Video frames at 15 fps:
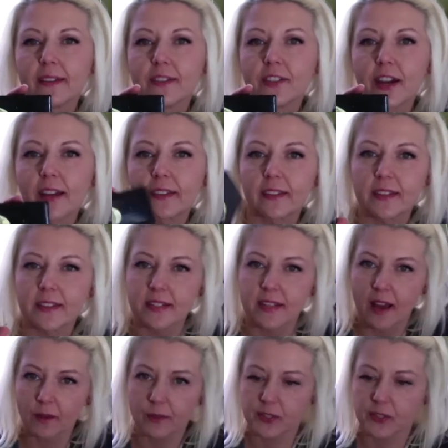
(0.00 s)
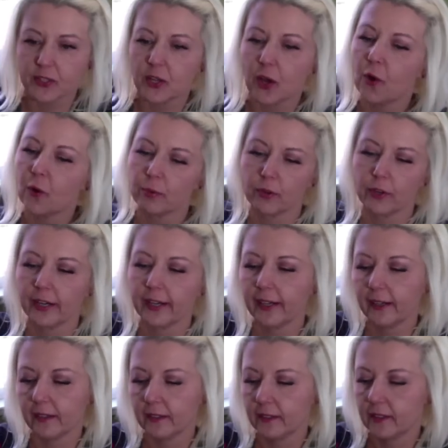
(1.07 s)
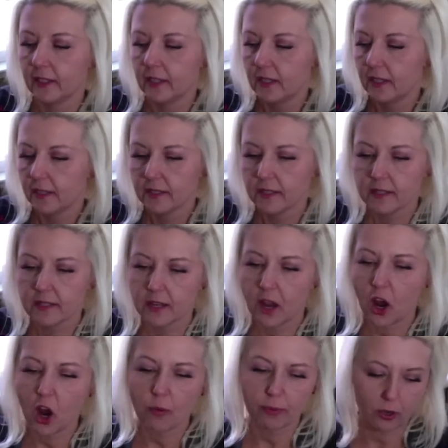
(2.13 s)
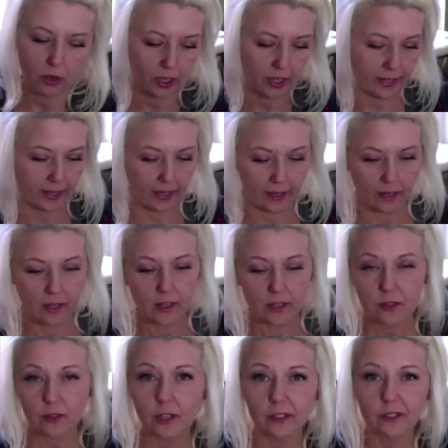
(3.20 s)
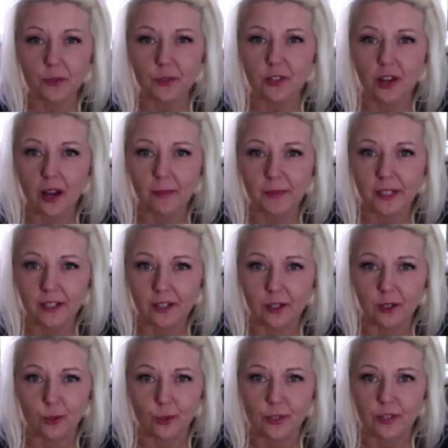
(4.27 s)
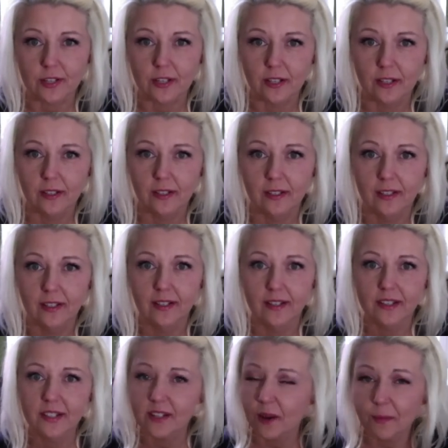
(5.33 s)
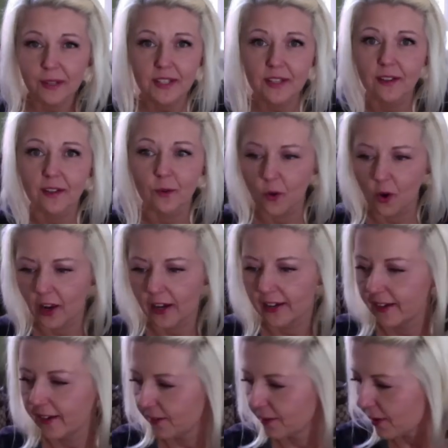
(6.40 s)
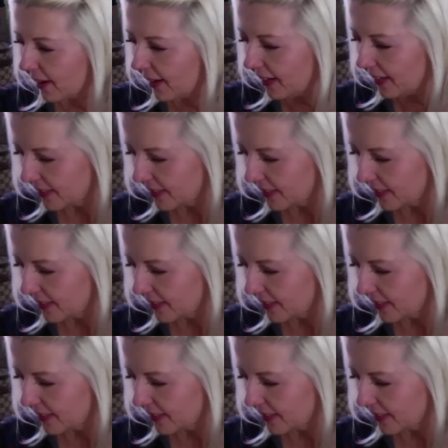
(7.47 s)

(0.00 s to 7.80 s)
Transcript: Check this out. So pretty. So pretty. It's all those dominoes. Someone's going to want it, right?